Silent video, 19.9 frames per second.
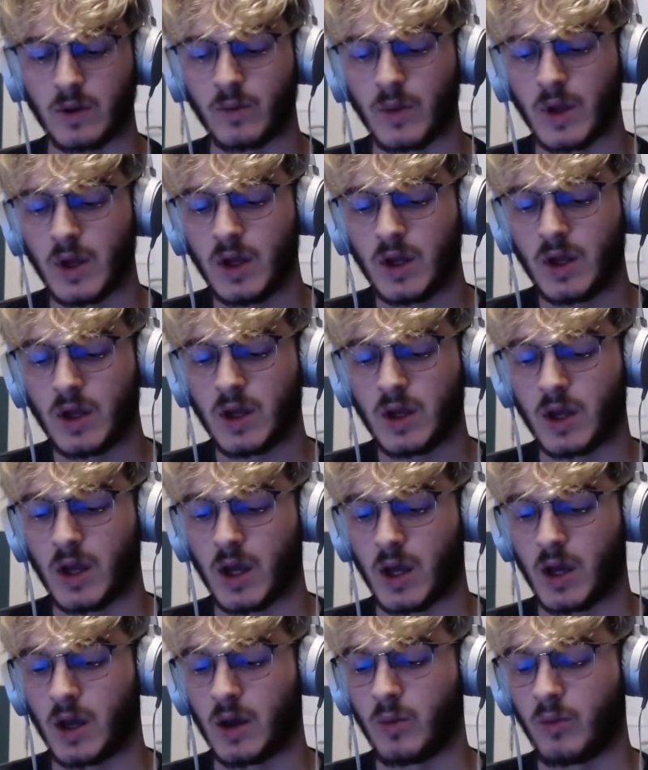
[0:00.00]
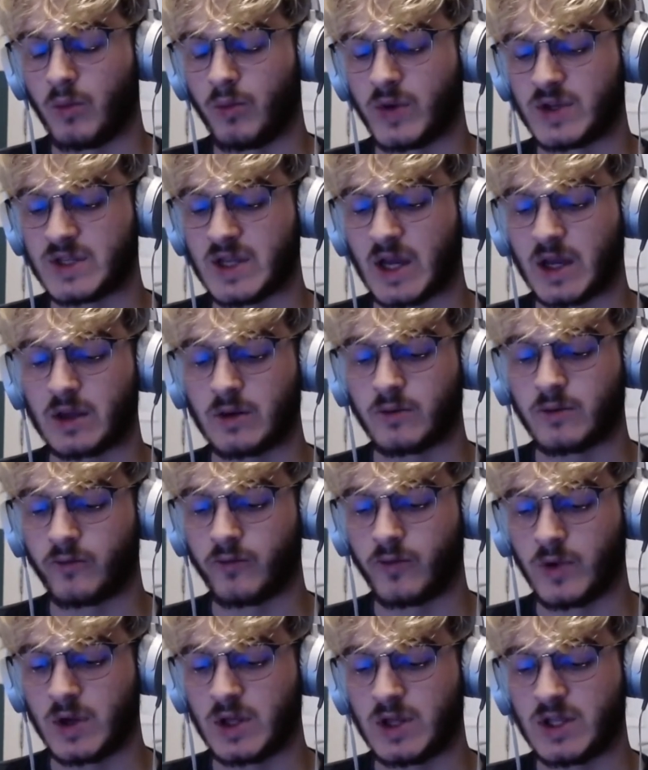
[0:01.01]
them. But
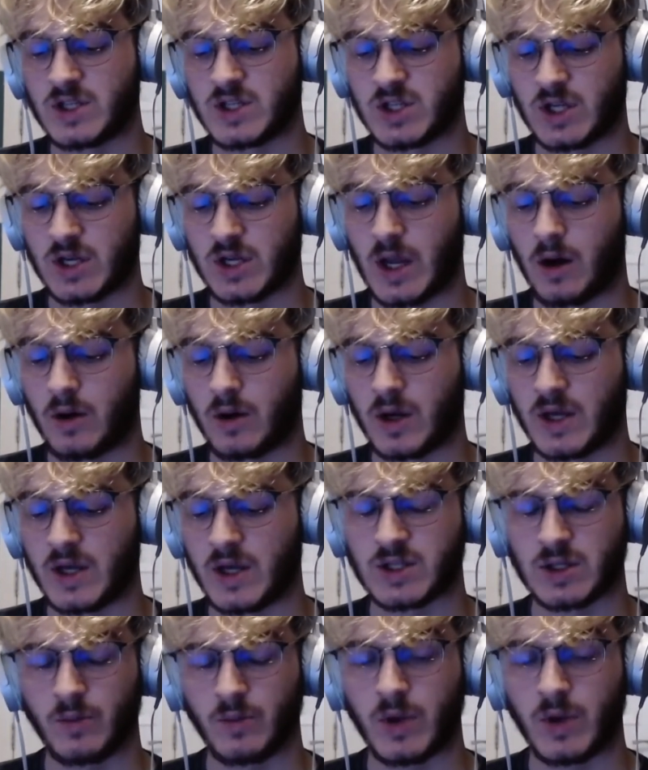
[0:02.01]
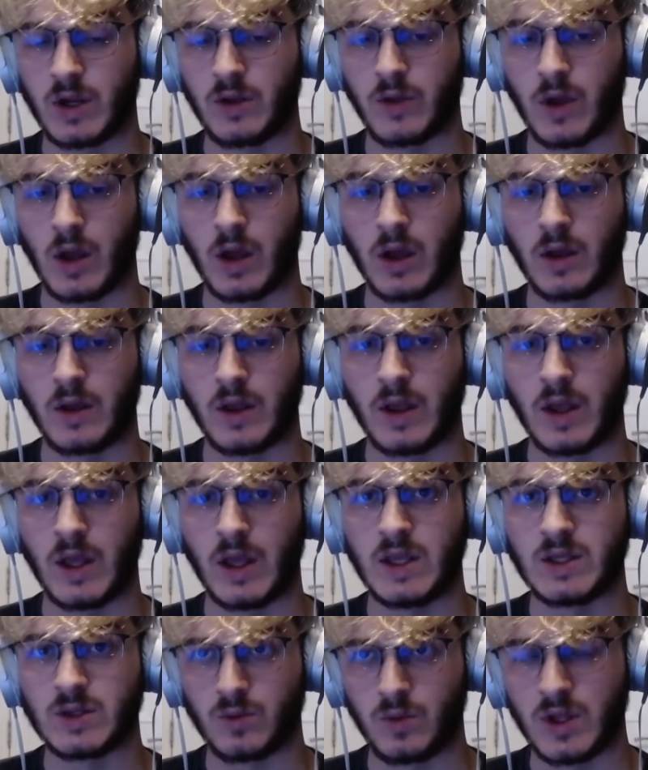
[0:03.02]
Dakin really stood out as somebody that
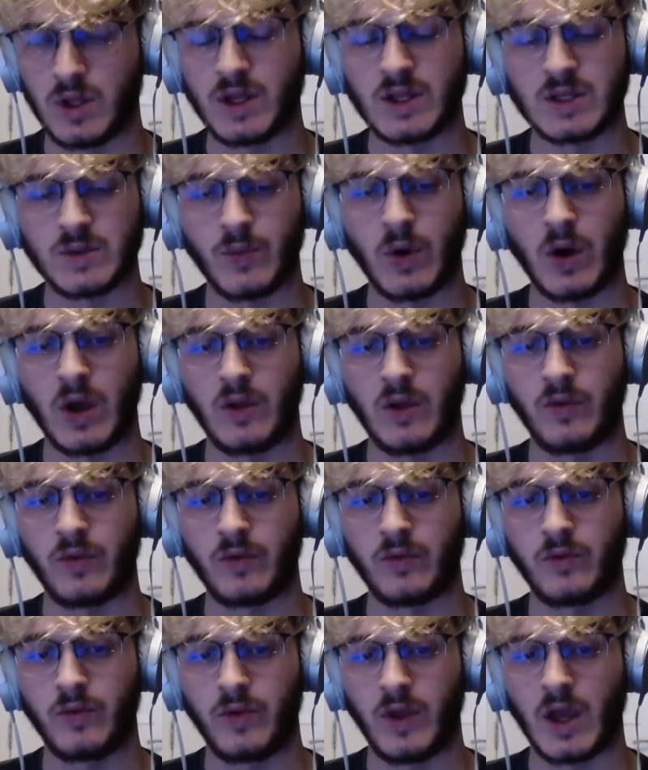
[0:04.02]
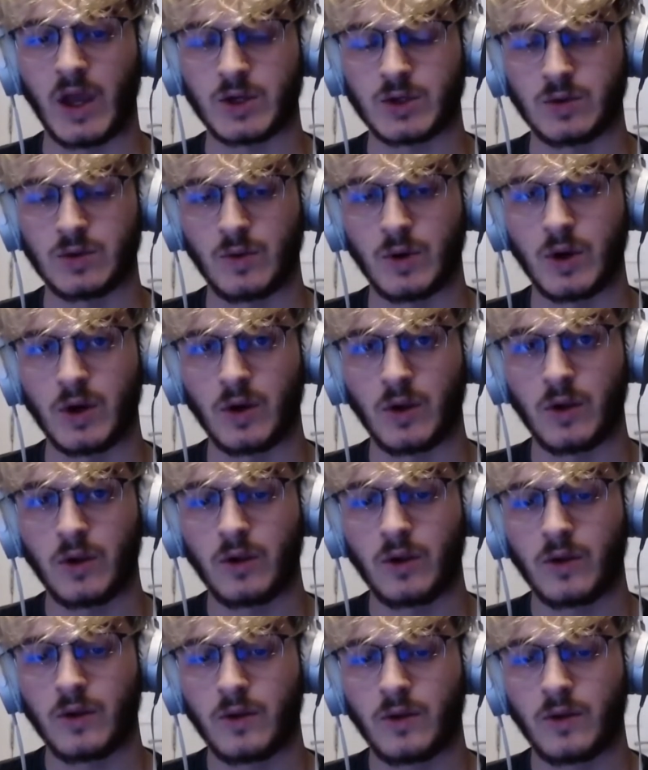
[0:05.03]
is willing to put in the extra work.